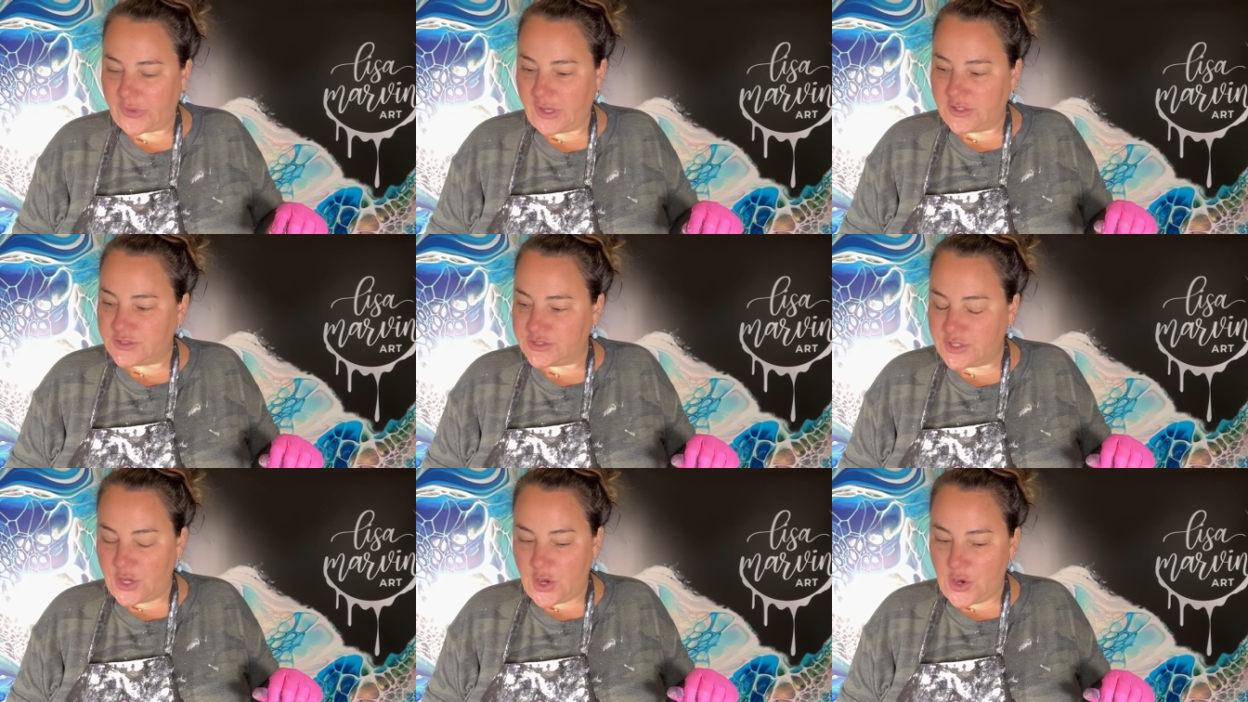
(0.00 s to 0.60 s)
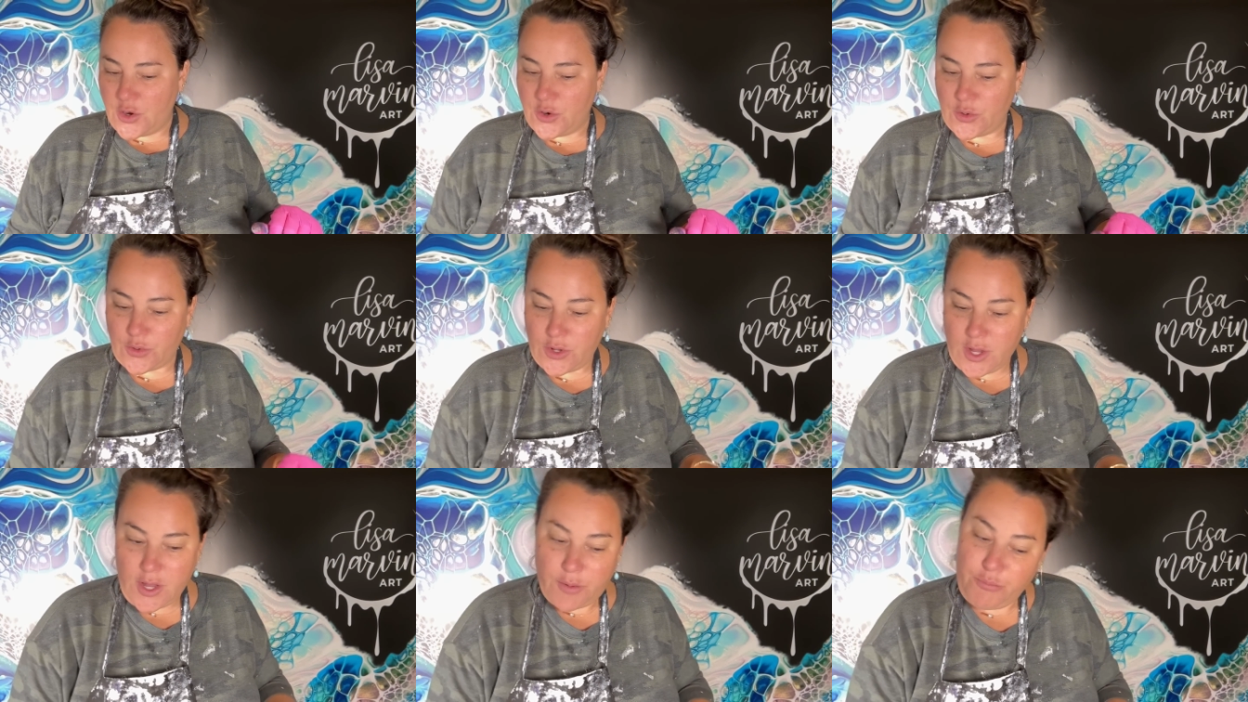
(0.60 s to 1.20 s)

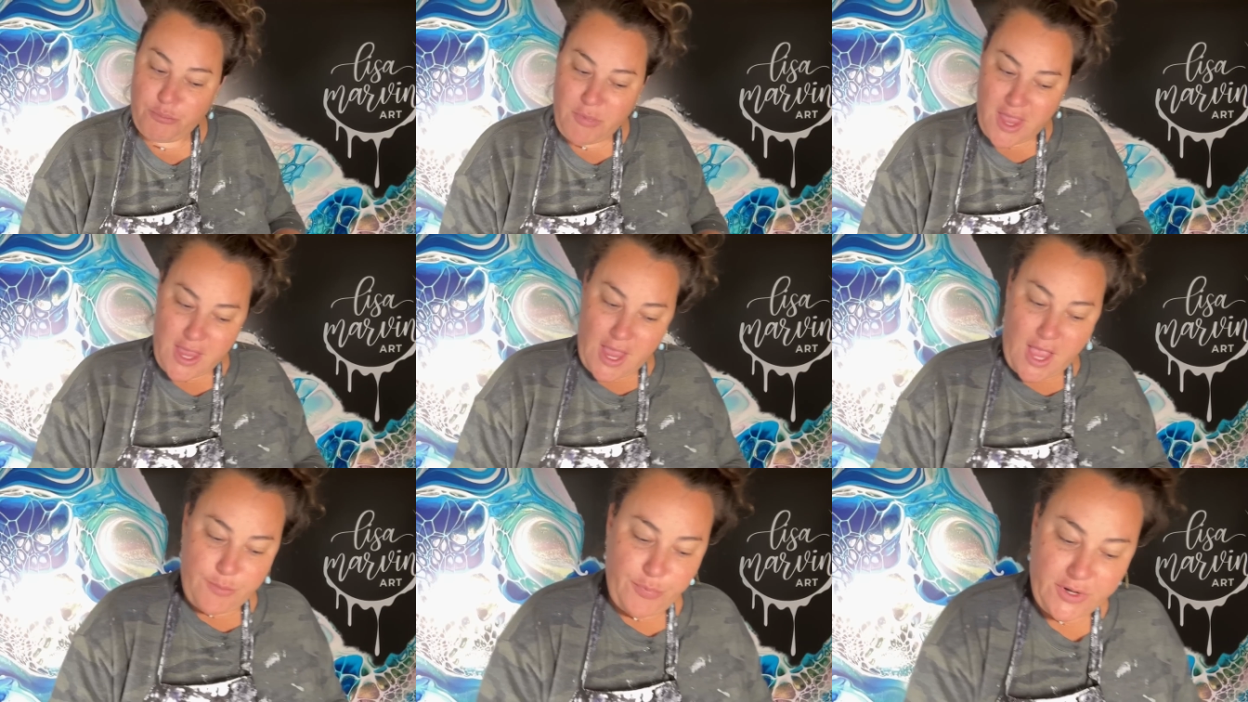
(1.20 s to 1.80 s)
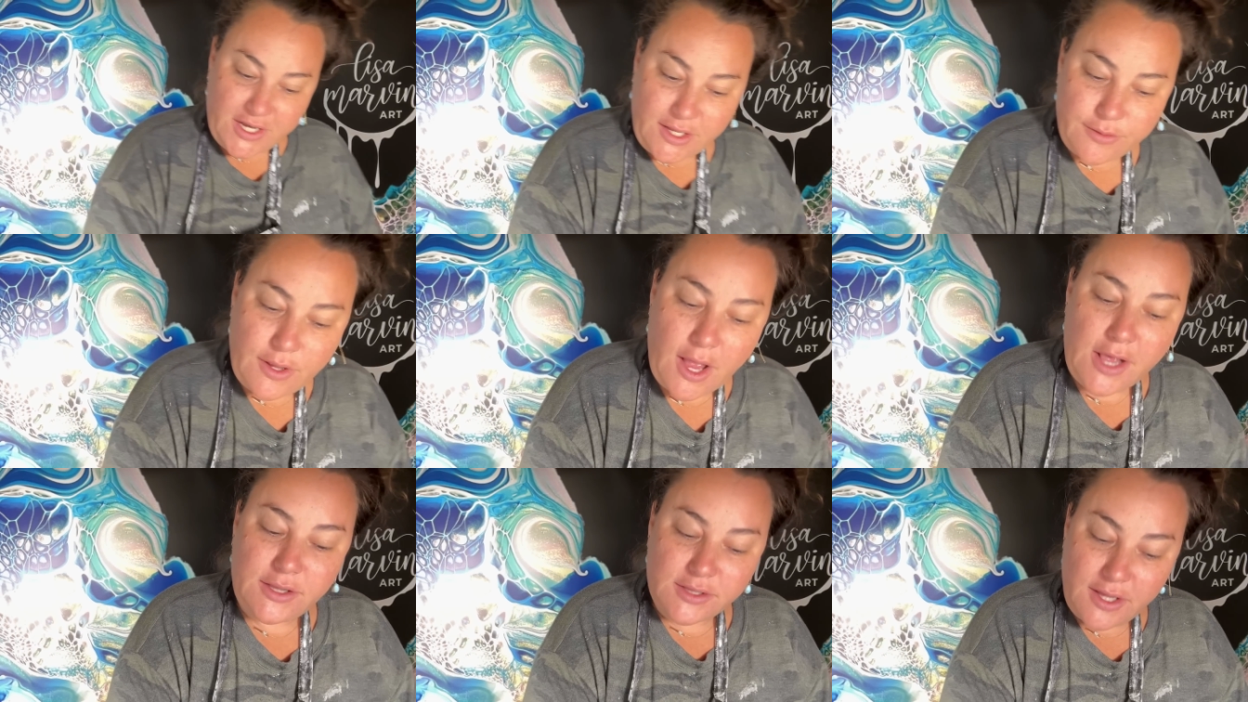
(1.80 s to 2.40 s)
So, may, but
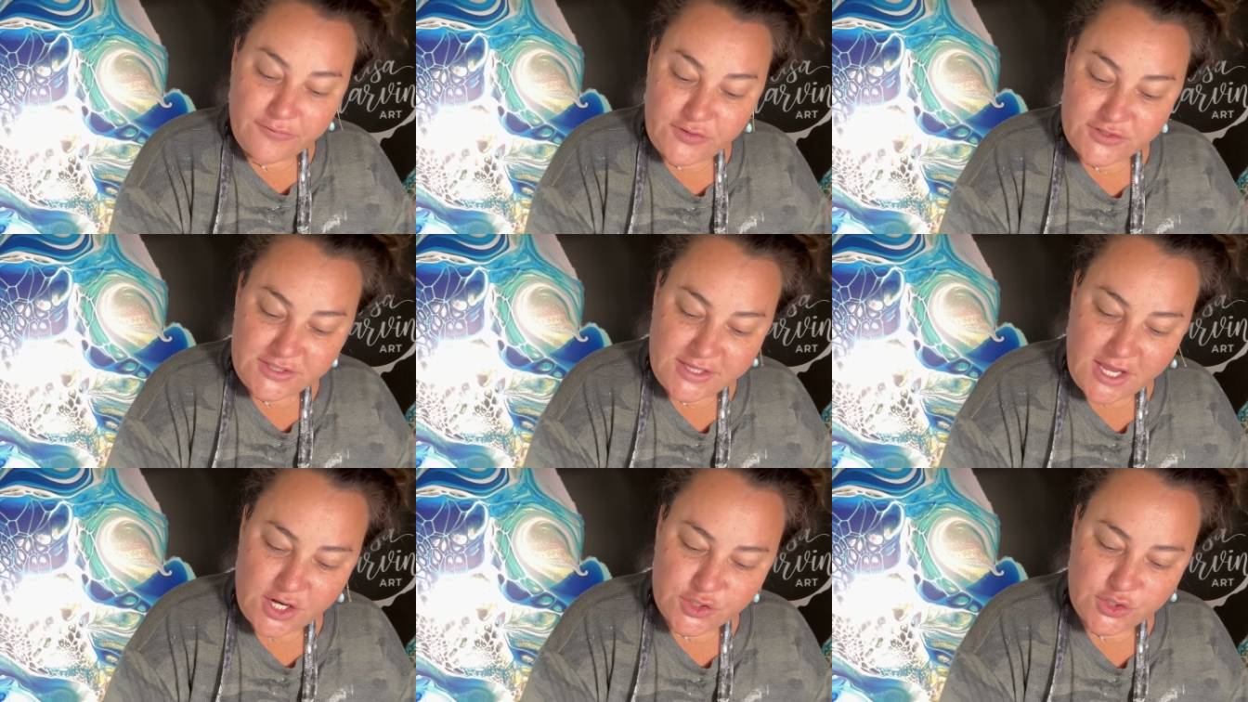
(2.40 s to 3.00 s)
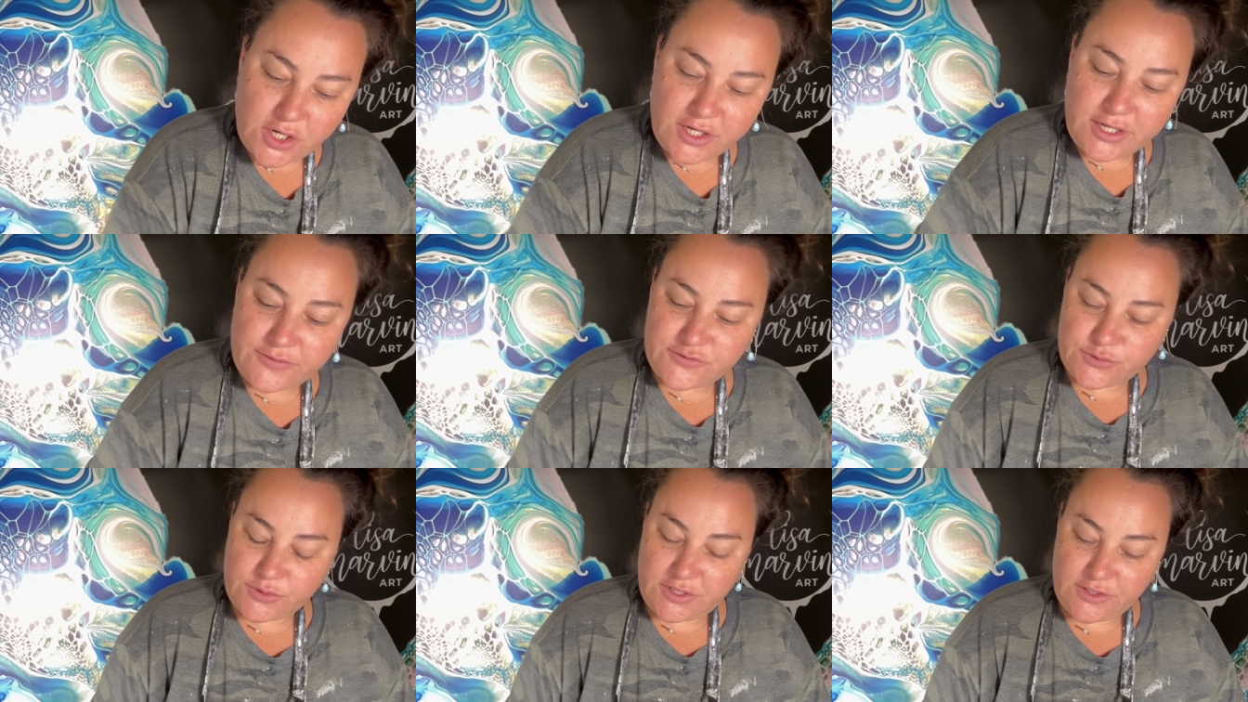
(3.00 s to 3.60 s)
I love using the hairdryer. It
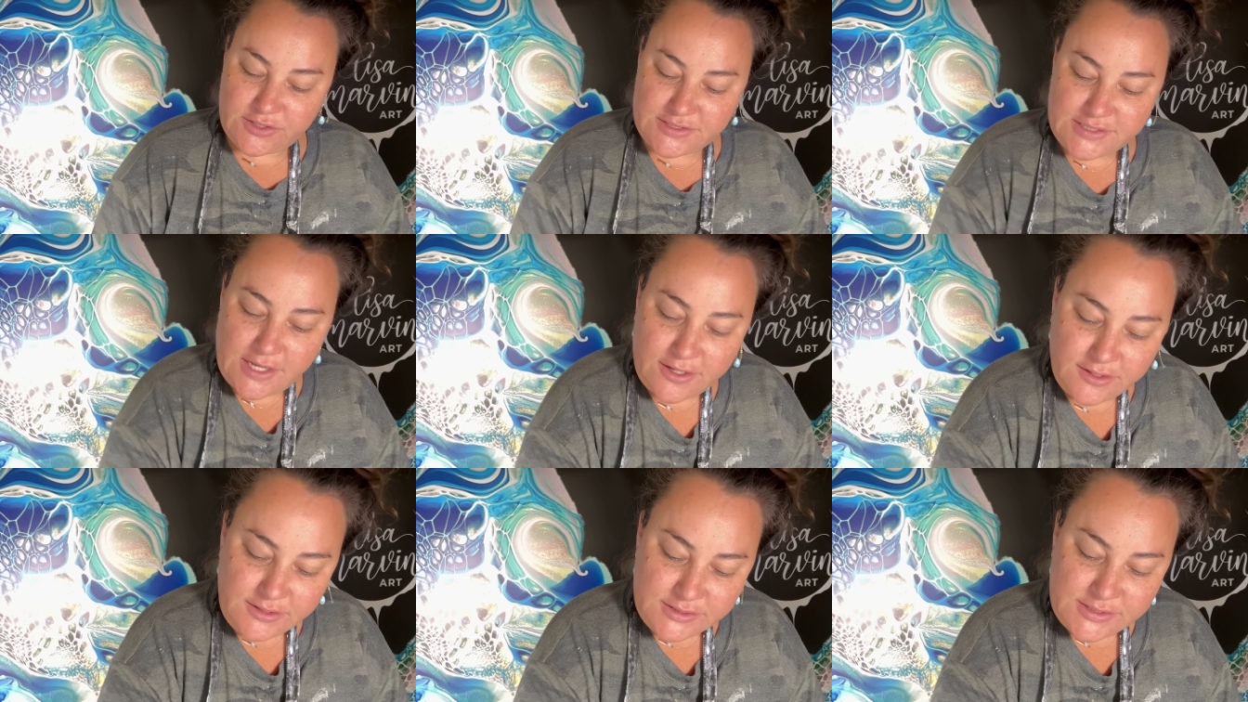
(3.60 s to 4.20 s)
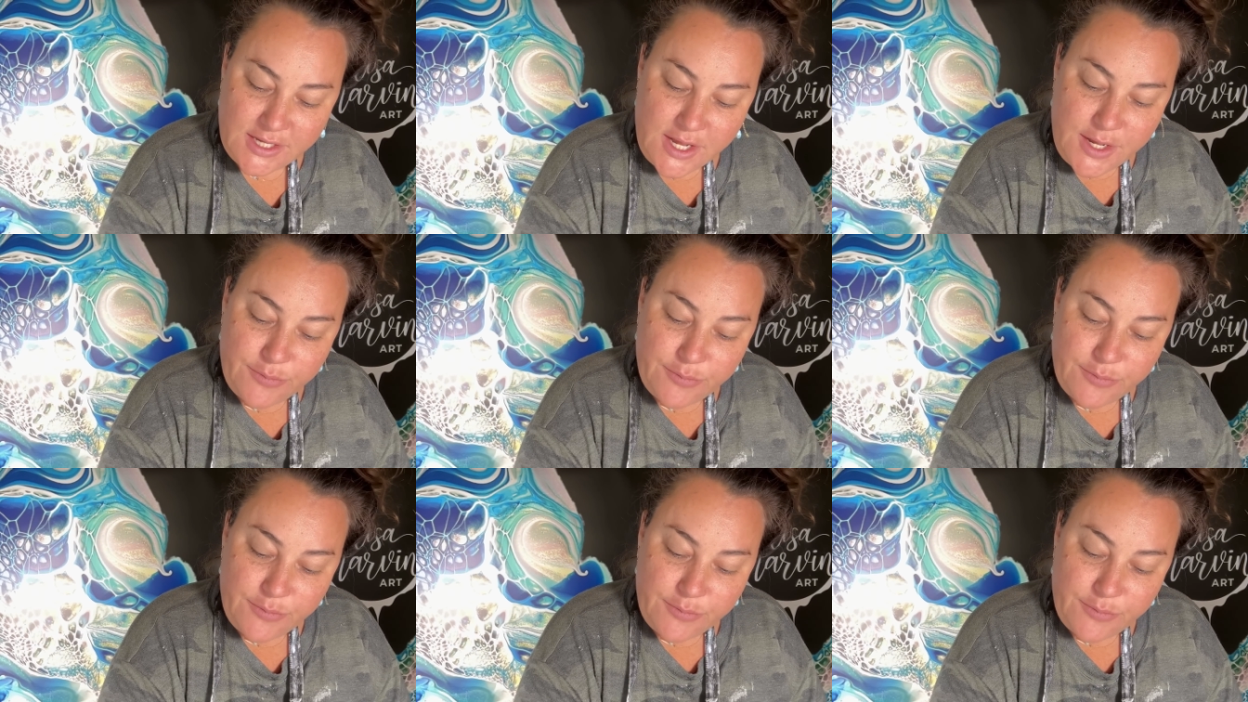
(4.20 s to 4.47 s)
gives really good cells.